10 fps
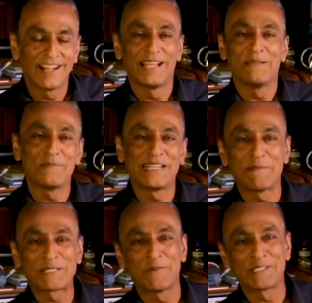Hi, my
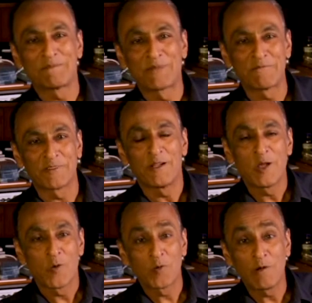name is Kuljit Bhamra.
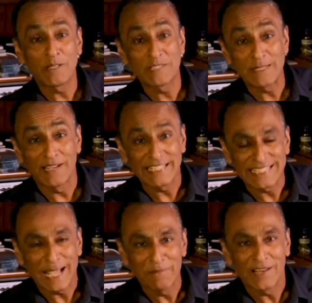Welcome to my
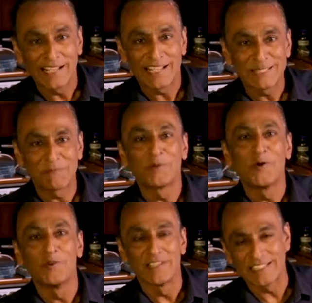TABLA
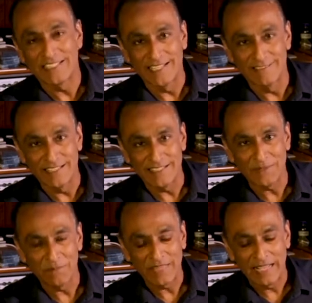EXPLORER
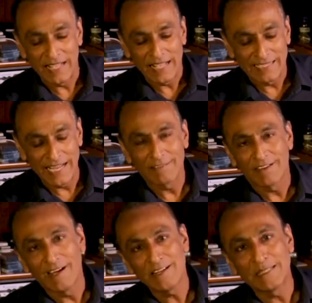series. Now,
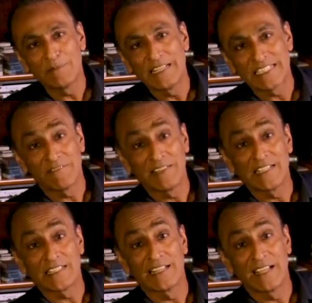I used to be a civil
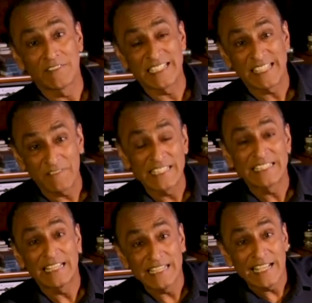engineer for
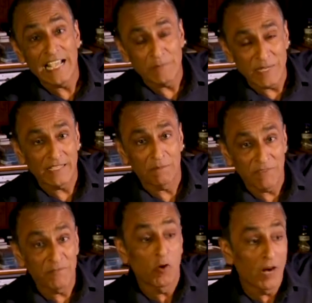17 years
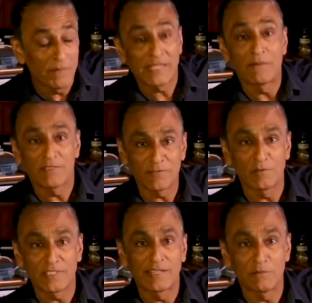before I became a
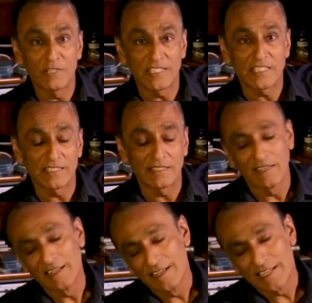full-time
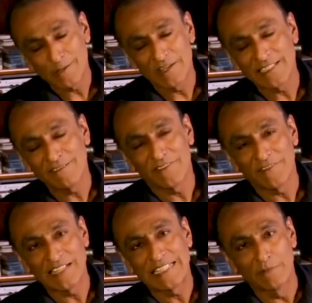musician. So I still
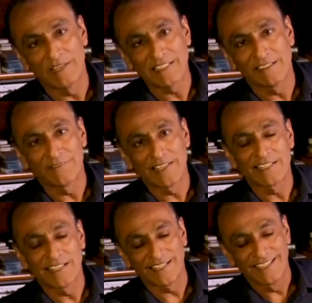fancy myself
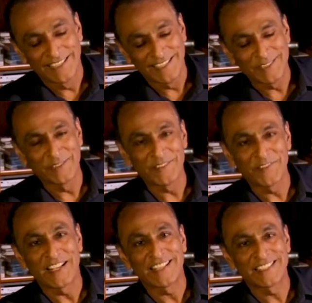as a sort of
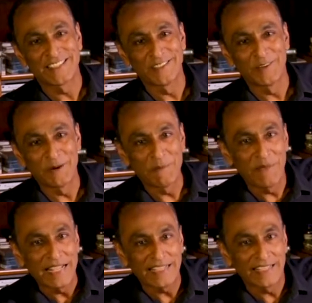fixer or a
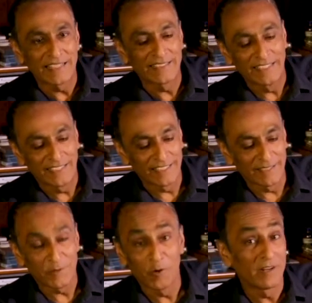maker
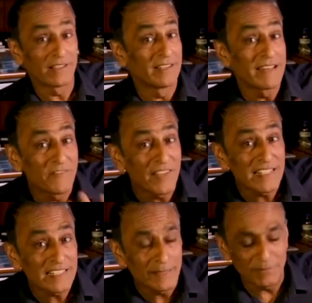or an
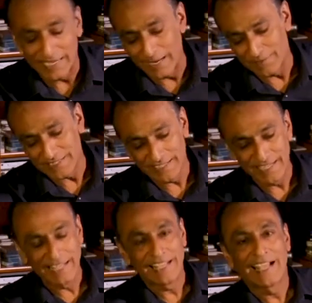inventor, perhaps.
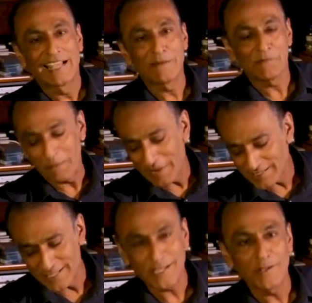And I'm
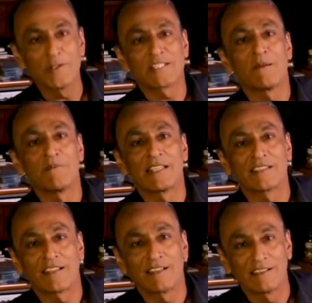about to show you
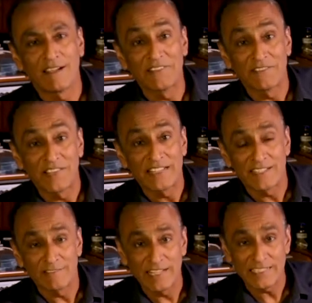something that I've
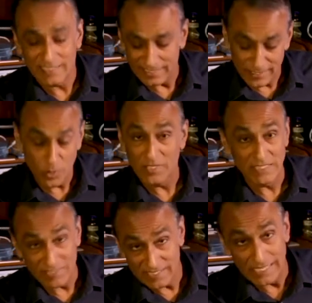invented recently. No
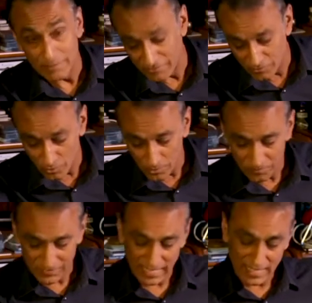one's ever seen it
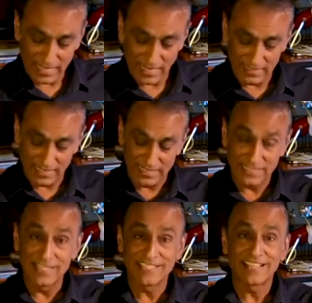before. And
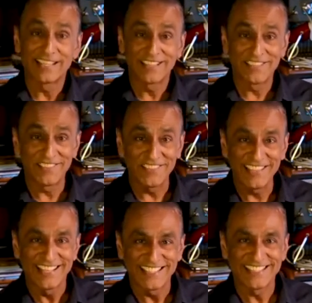it is
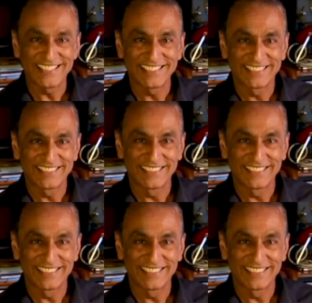this.